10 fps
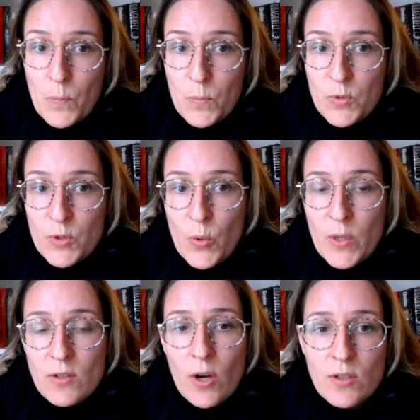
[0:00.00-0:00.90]
So
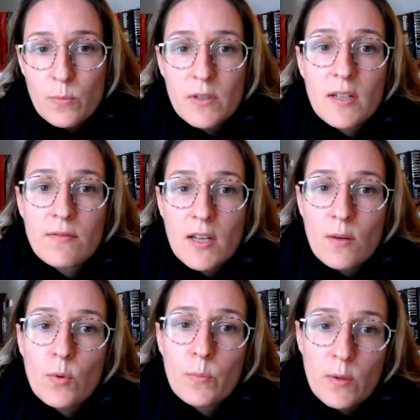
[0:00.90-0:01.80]
it's hard to believe that it
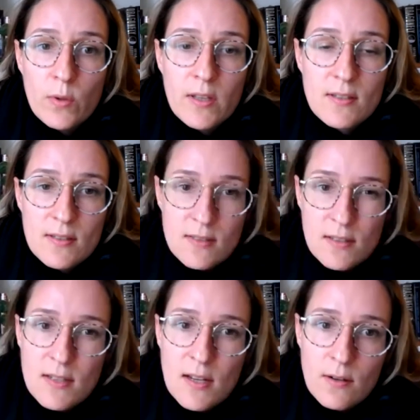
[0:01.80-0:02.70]
would be willing to
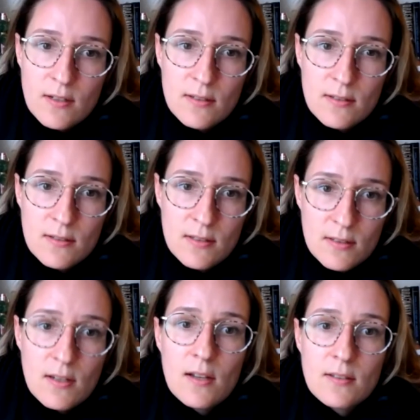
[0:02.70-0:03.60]
sit down and
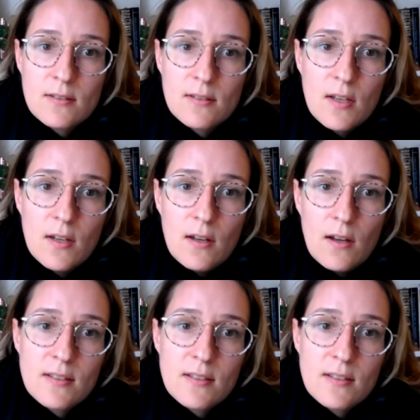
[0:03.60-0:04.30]
discuss a